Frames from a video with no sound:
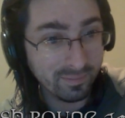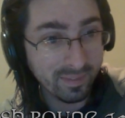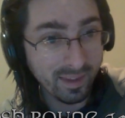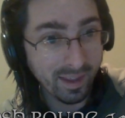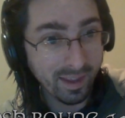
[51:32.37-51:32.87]

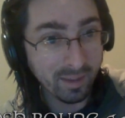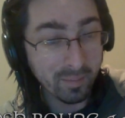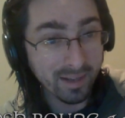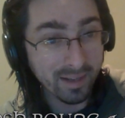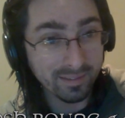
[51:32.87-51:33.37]
It
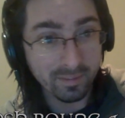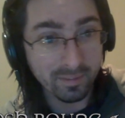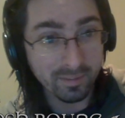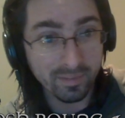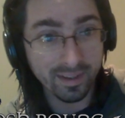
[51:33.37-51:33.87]
meant
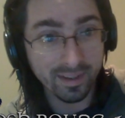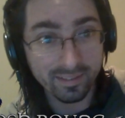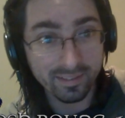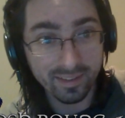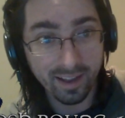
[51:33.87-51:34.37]
something,
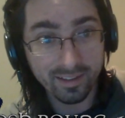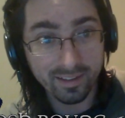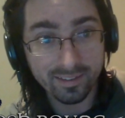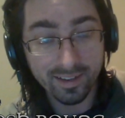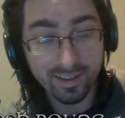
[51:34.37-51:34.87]

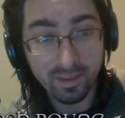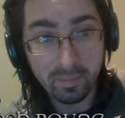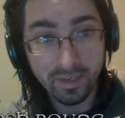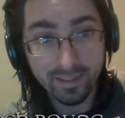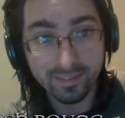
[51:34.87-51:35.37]
Silas. It
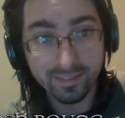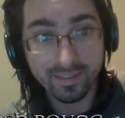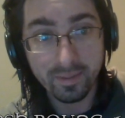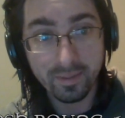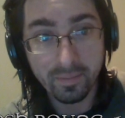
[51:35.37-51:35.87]
meant
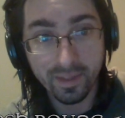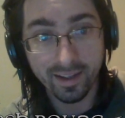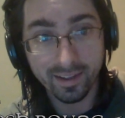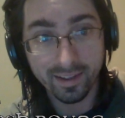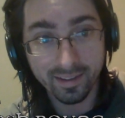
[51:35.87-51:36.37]
something.